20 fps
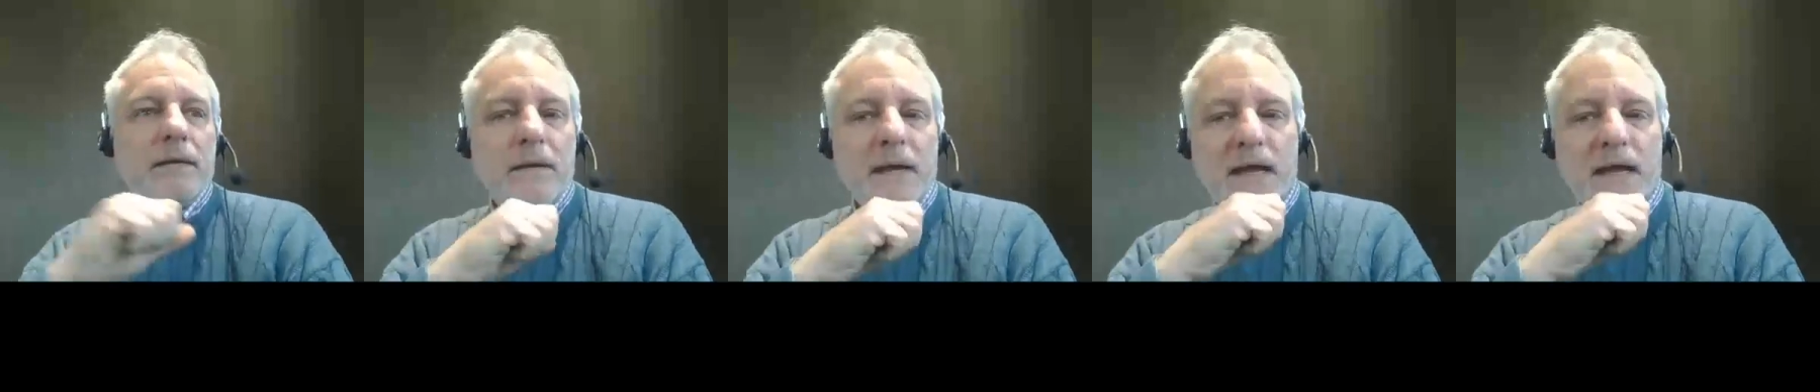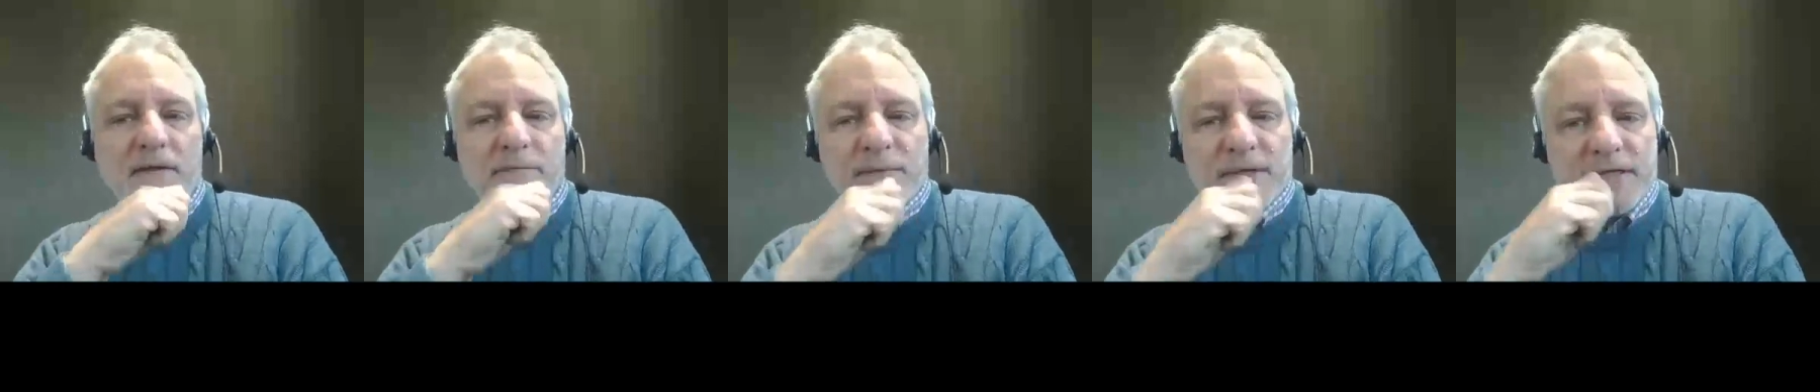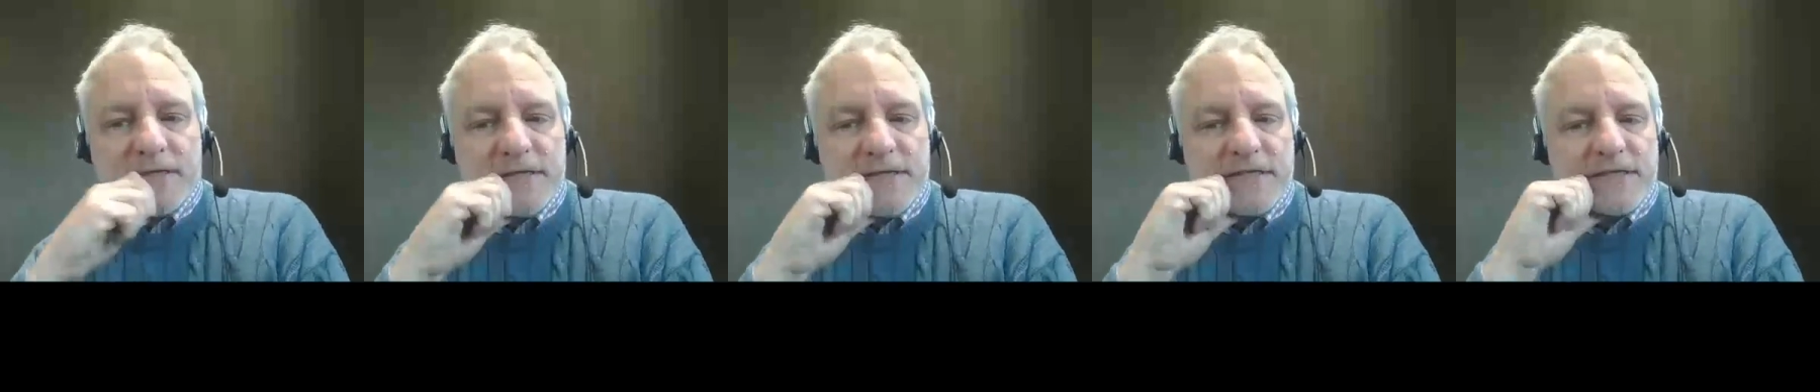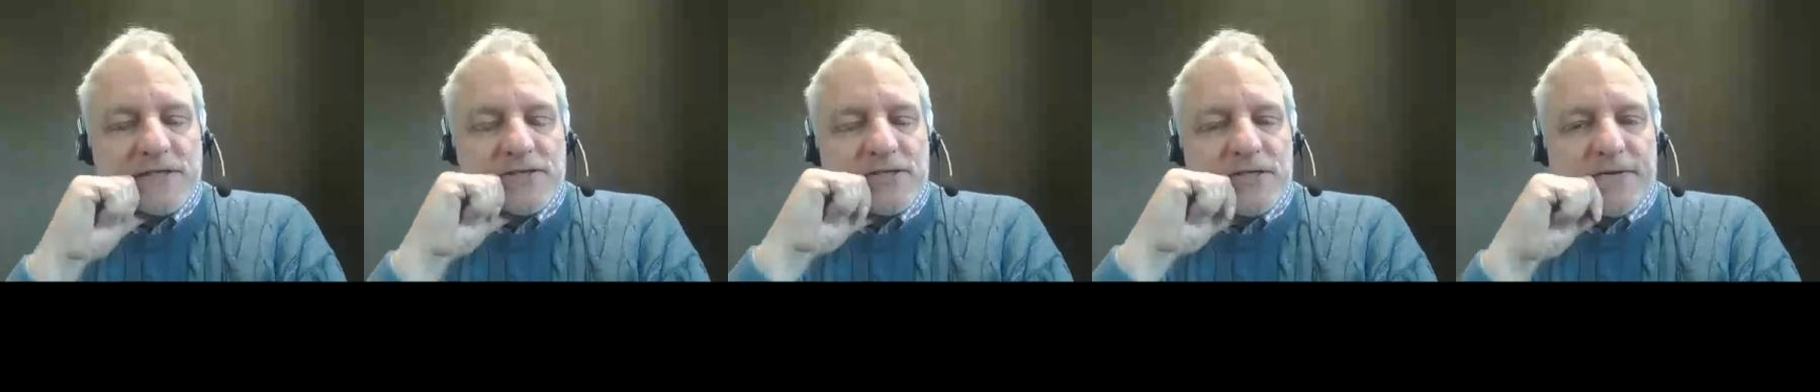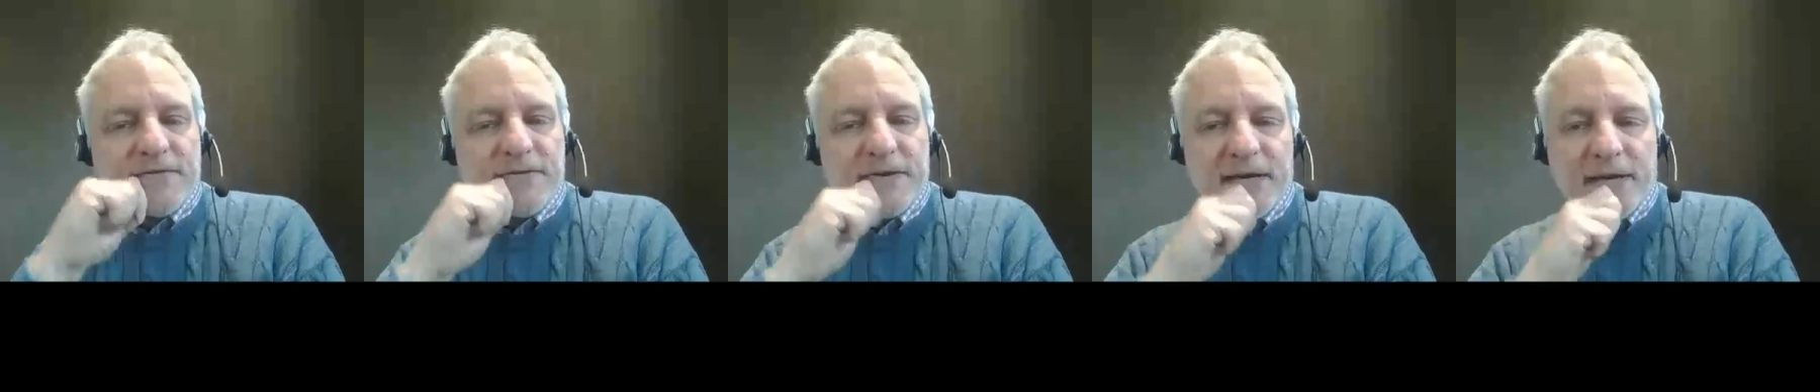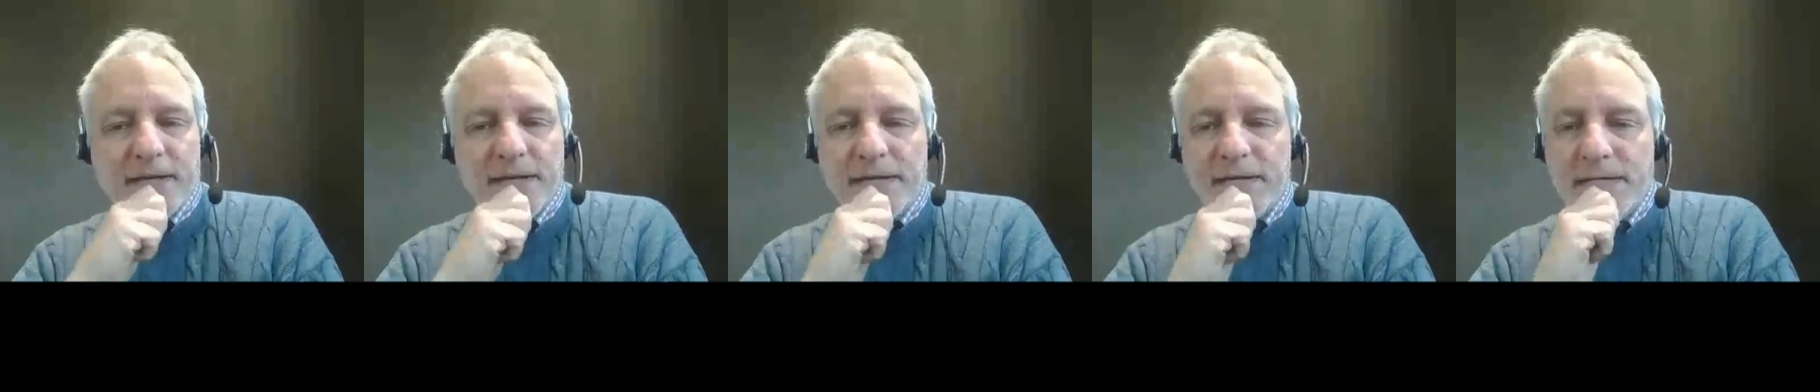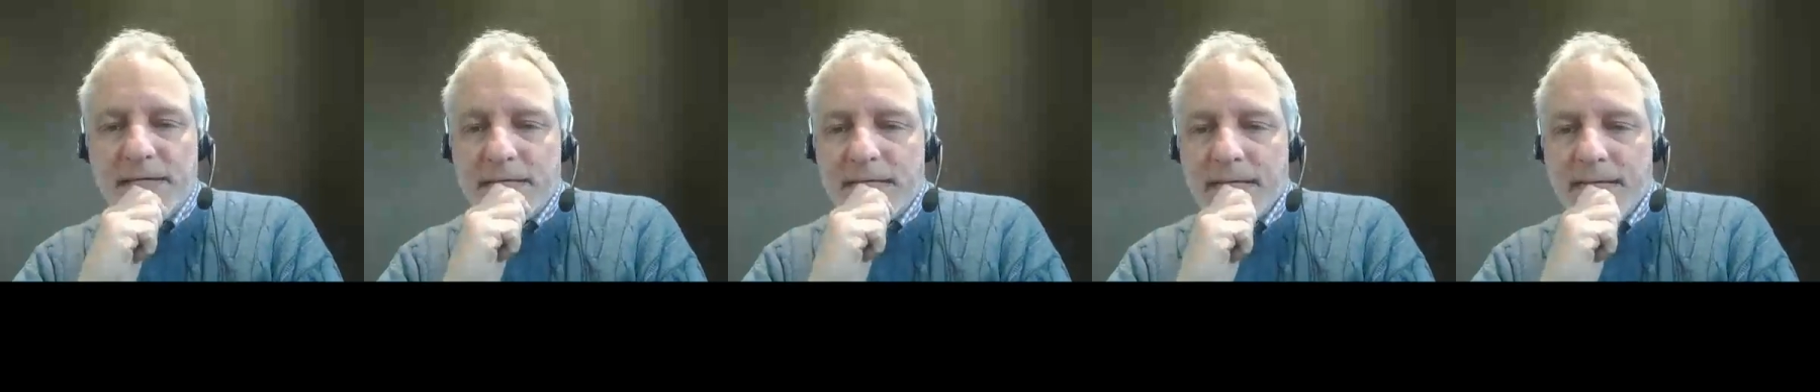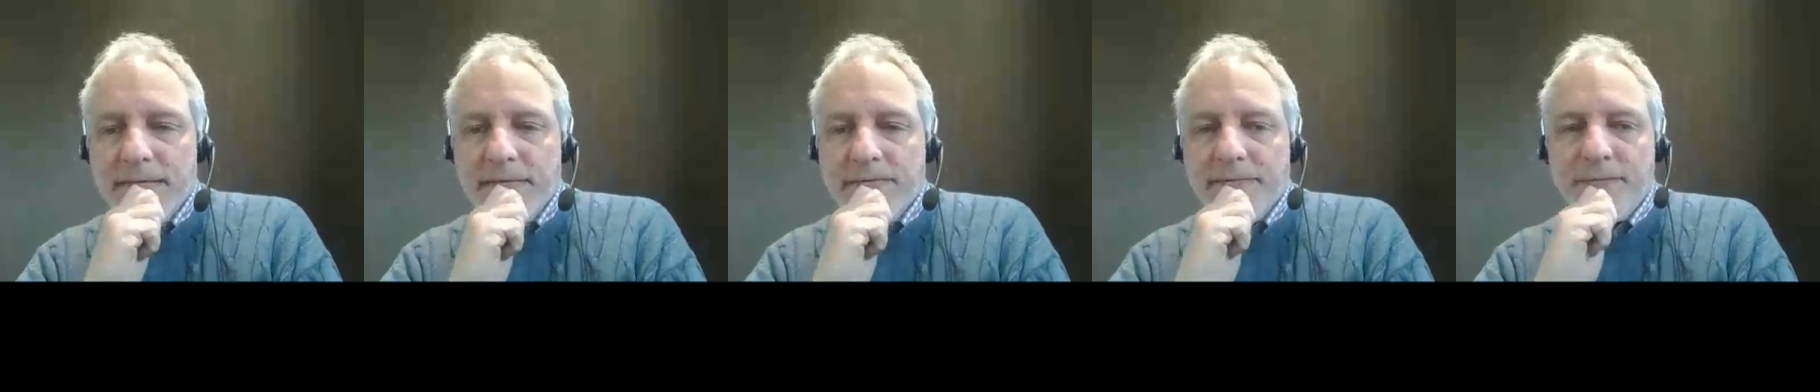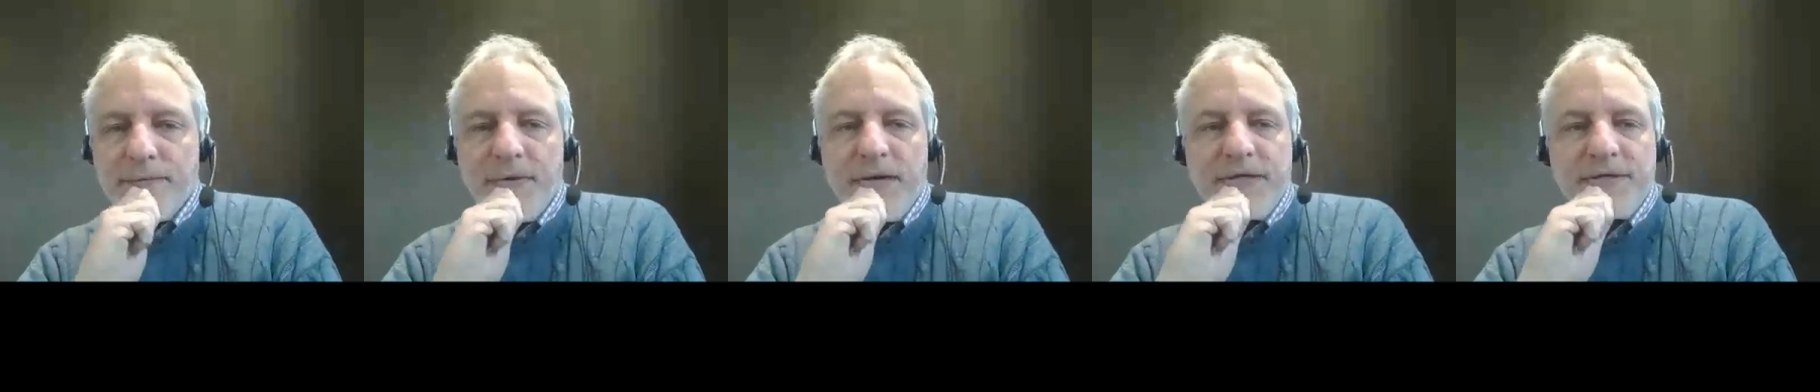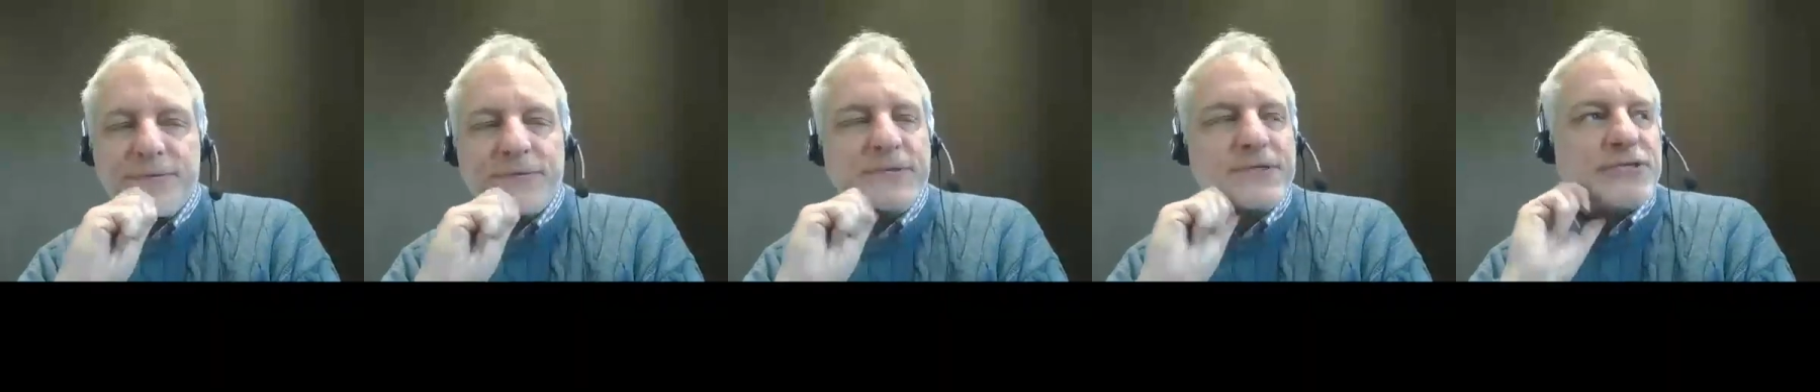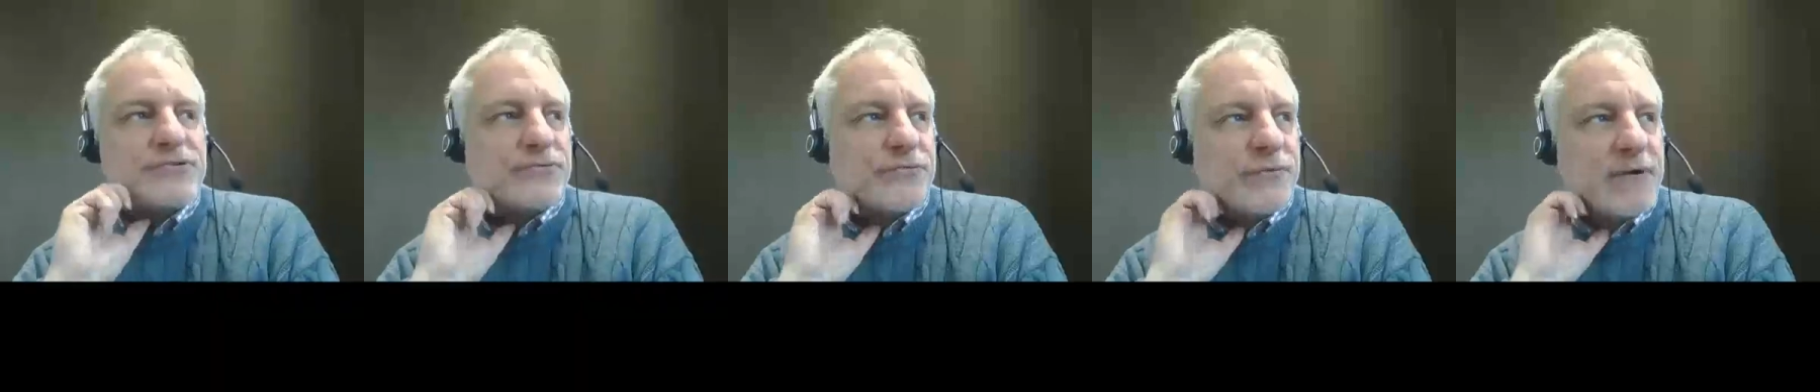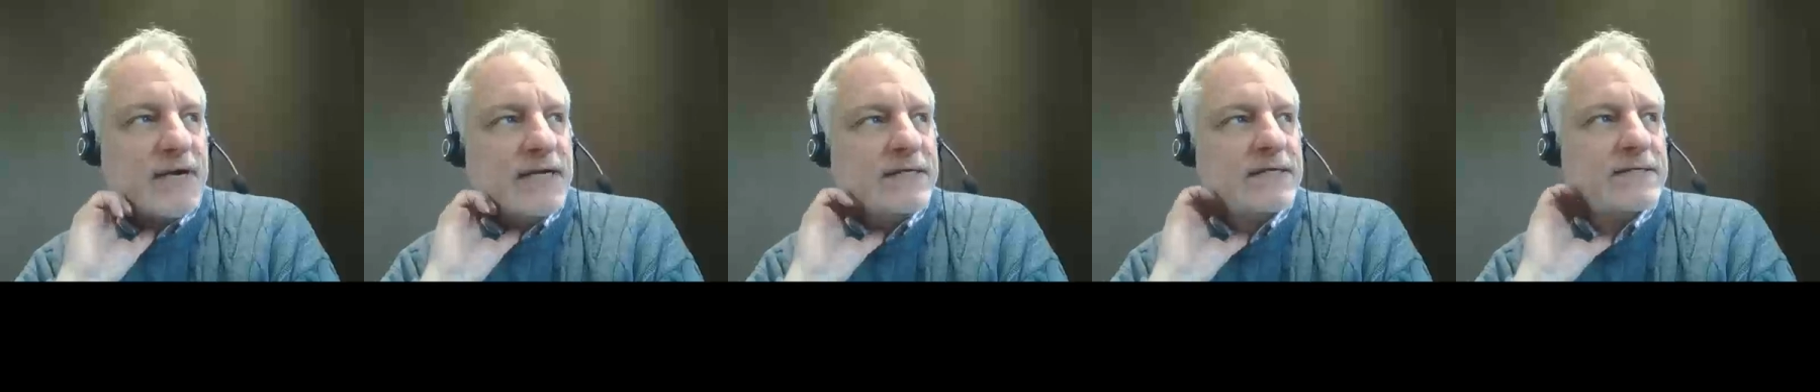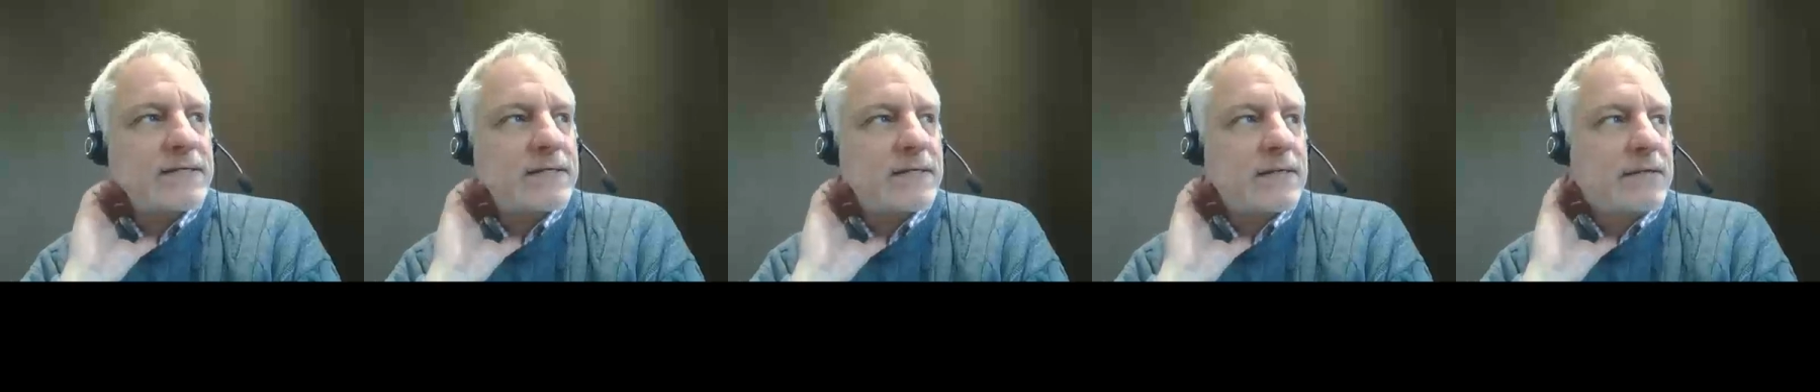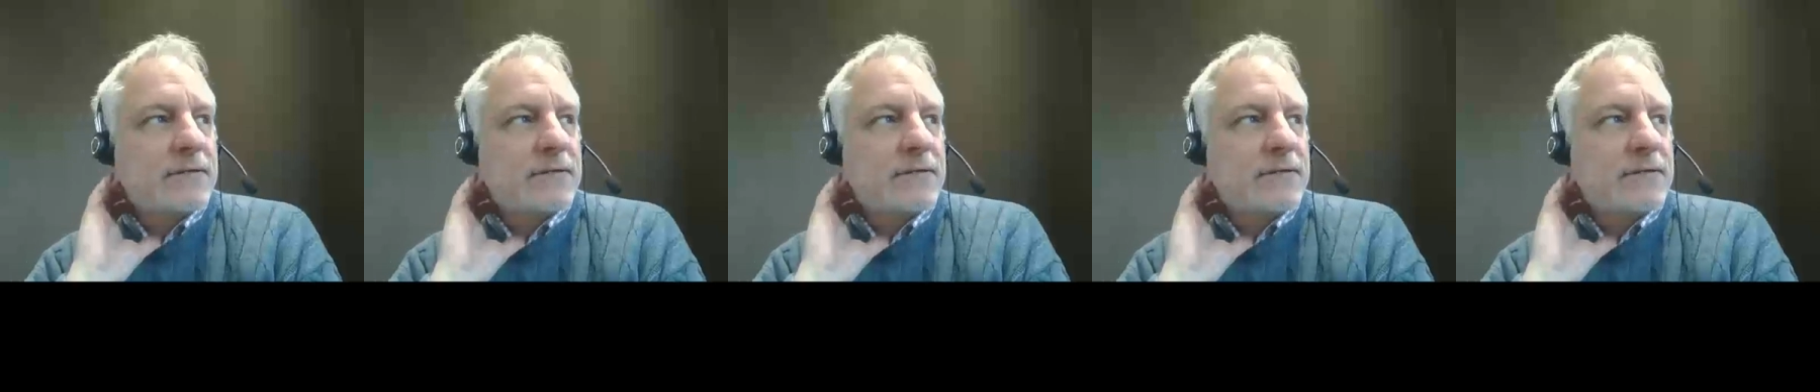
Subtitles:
Hi there, this is Jeff Allen. I want to address